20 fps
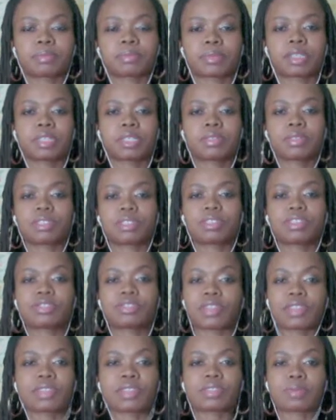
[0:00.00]
You could just
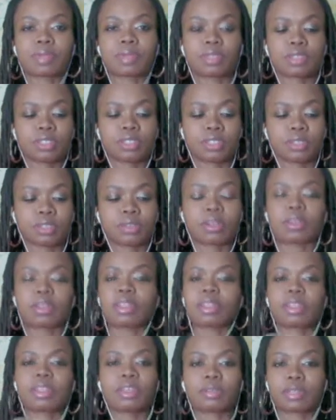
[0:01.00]
strain this with cheesecloth
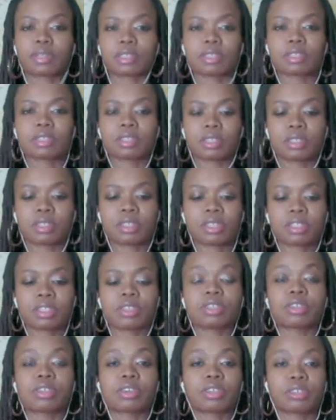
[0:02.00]
and then you can
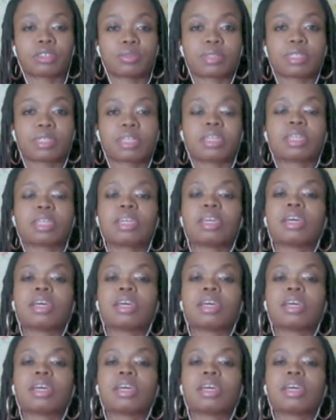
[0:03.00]
start using it.